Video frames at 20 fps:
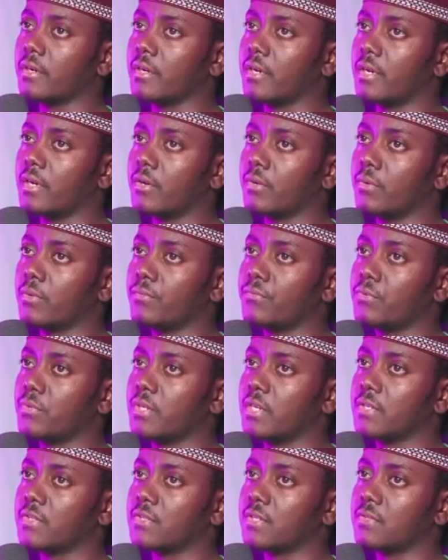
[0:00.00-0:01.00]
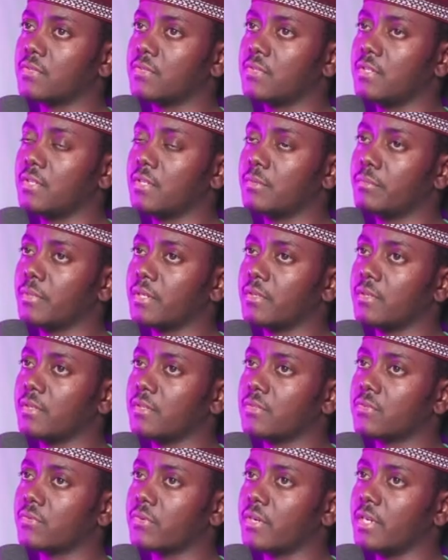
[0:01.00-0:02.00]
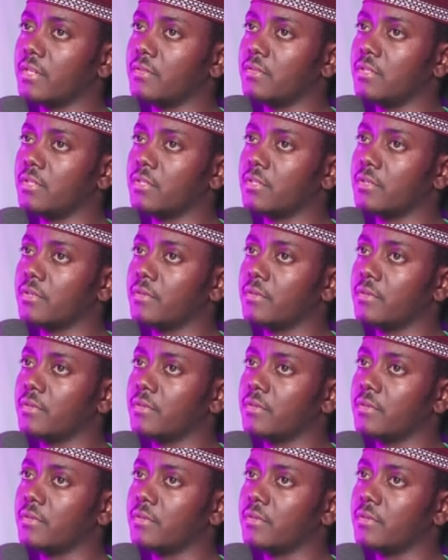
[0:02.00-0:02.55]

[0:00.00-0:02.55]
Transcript: I don't know if you guys can see it, but it's right here.